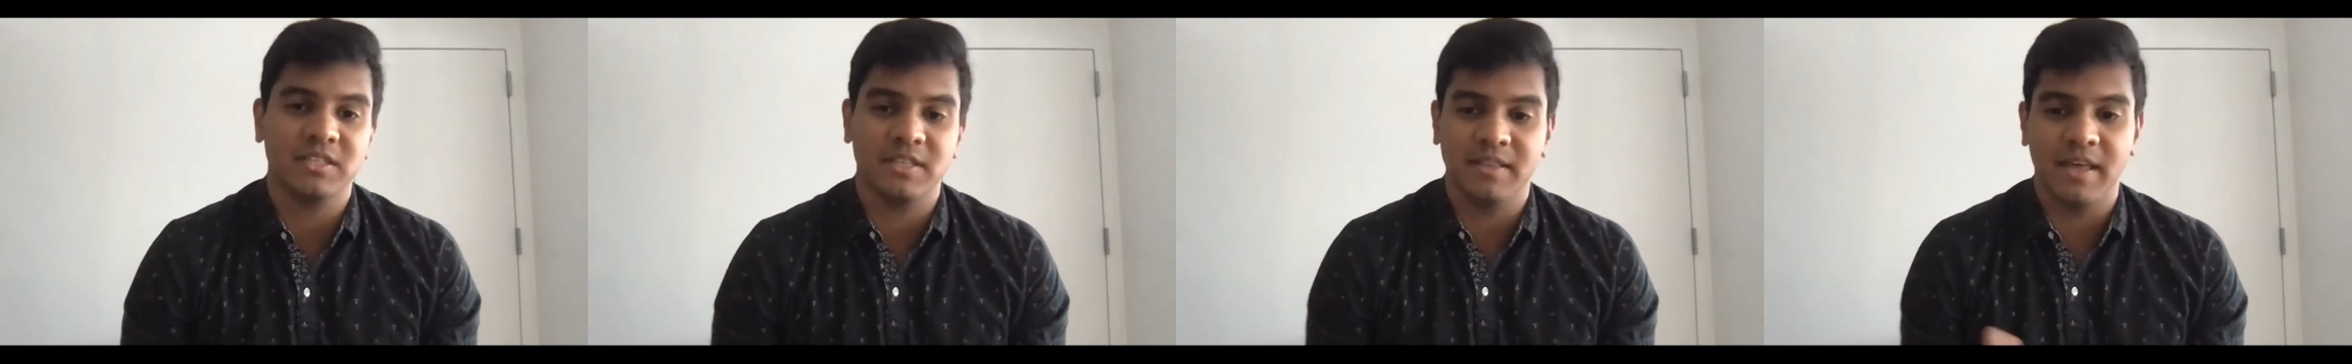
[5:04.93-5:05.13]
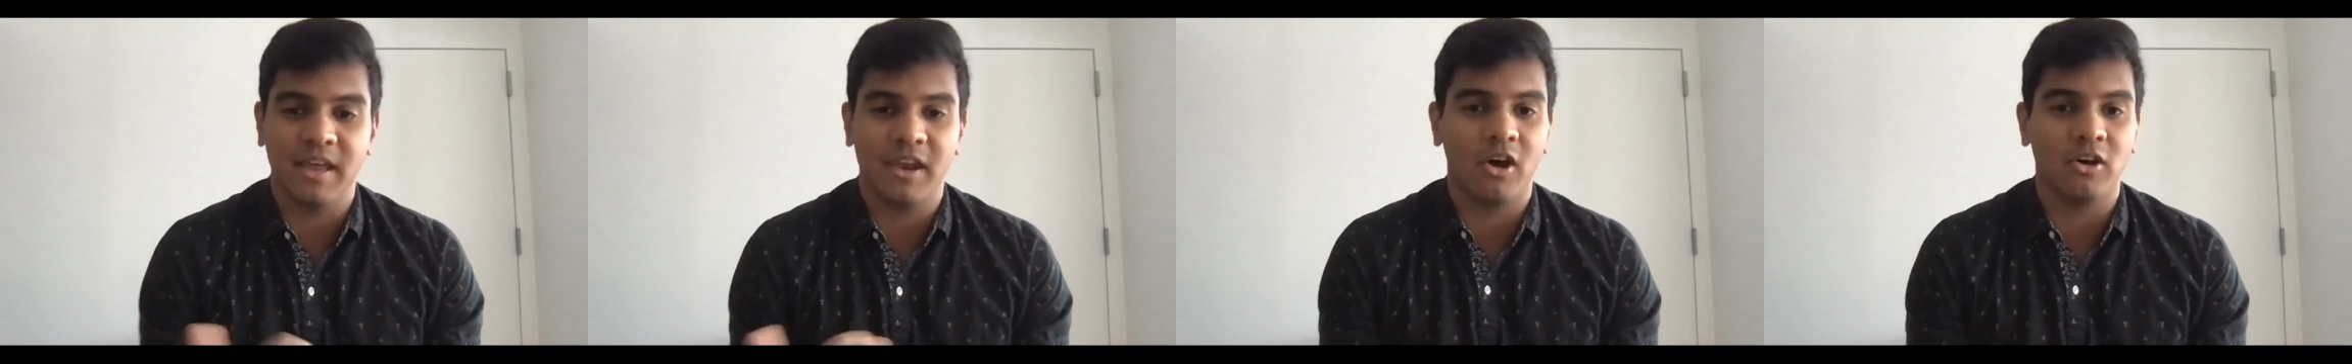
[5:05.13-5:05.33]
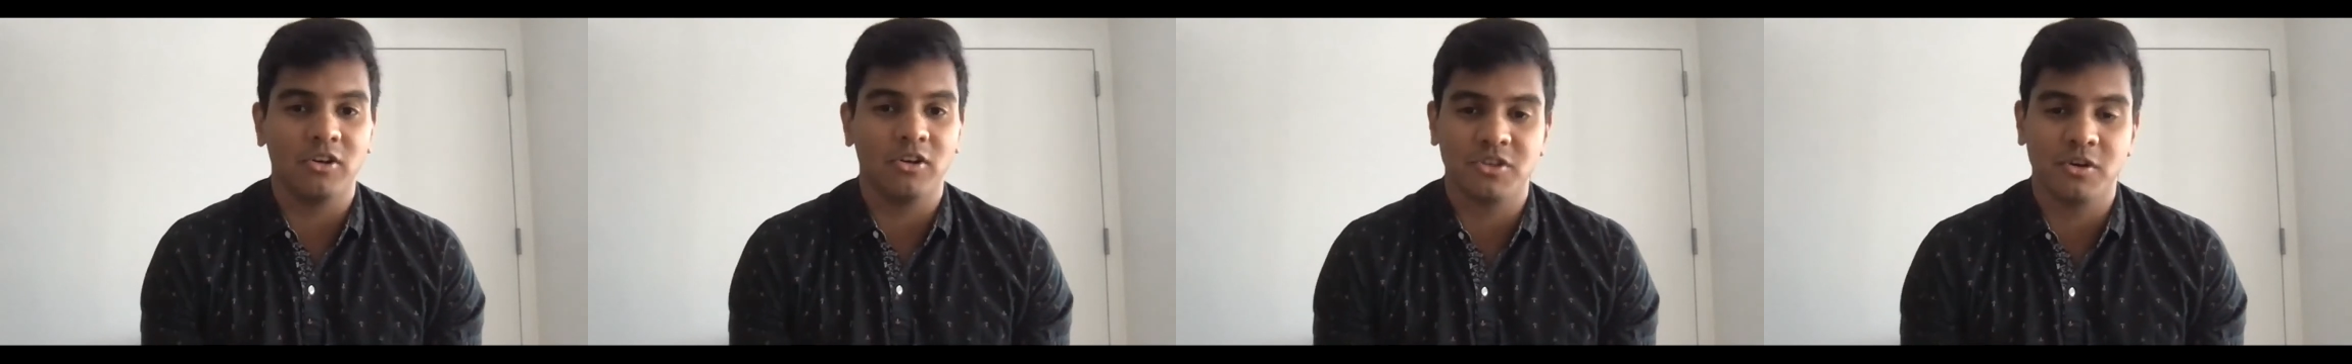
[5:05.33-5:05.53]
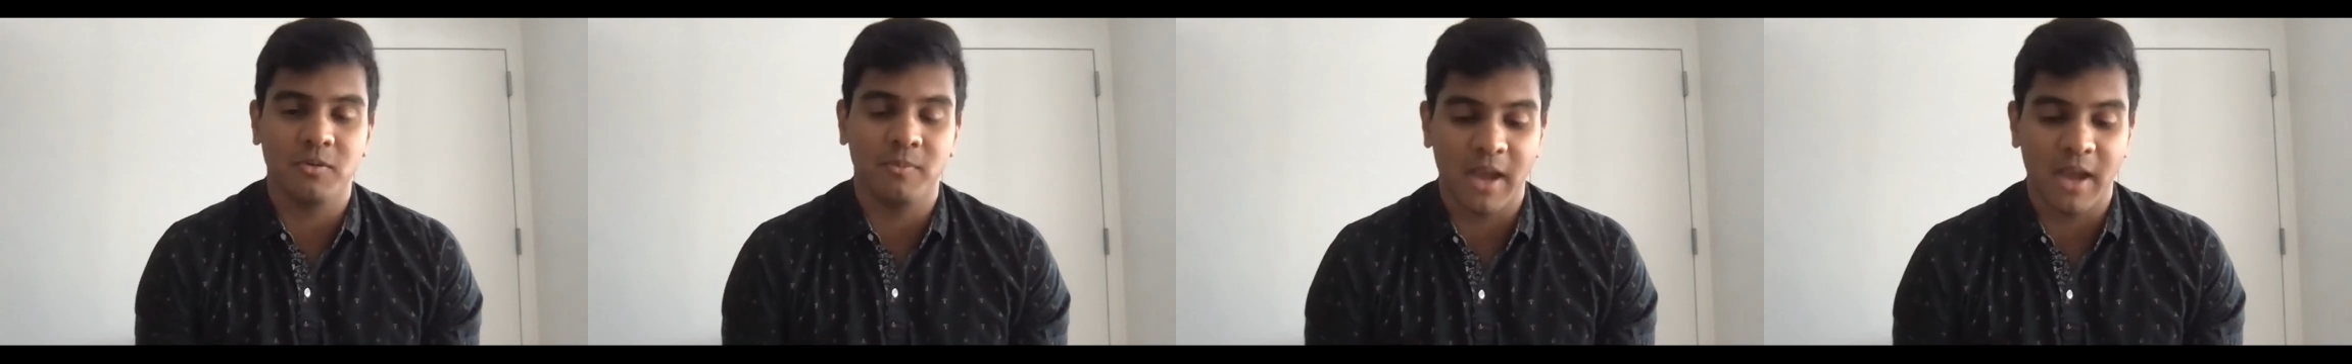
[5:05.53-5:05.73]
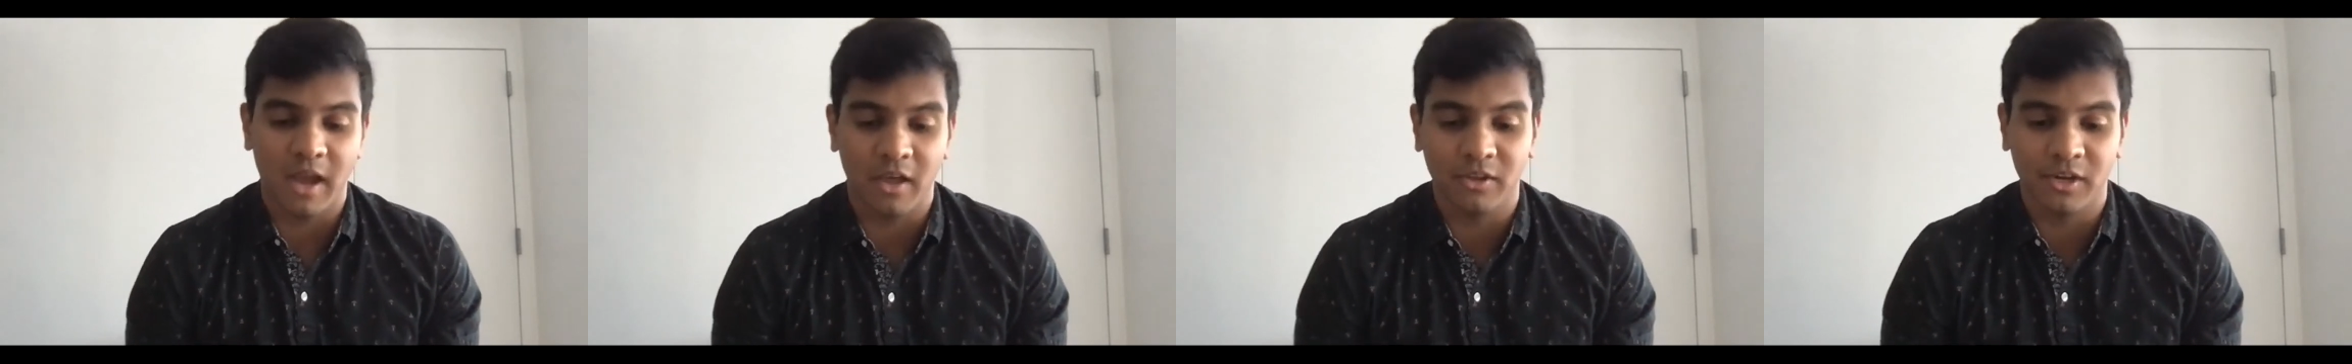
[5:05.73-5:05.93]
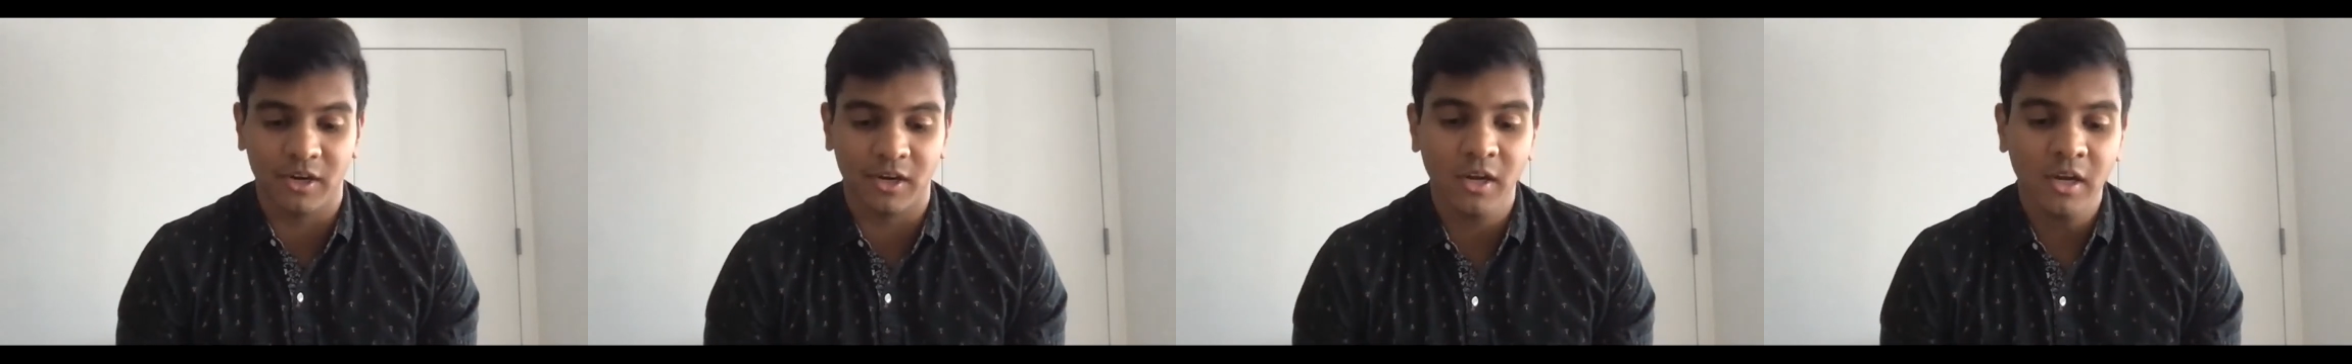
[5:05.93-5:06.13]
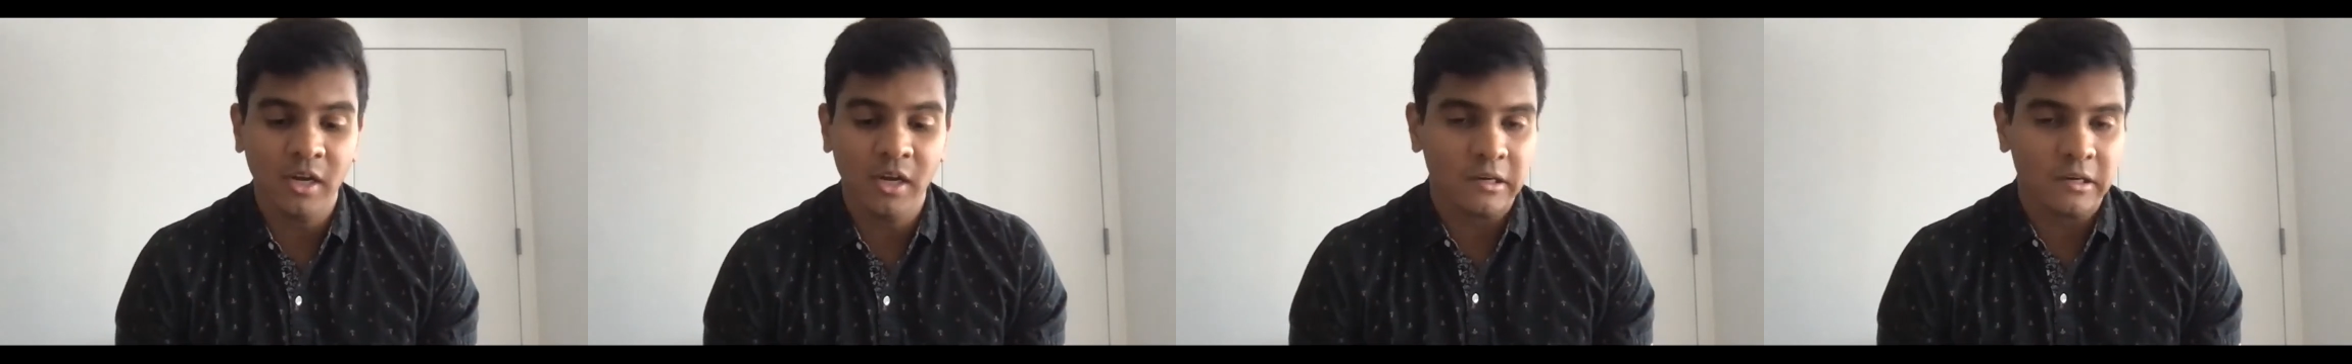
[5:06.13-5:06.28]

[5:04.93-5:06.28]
and then also my other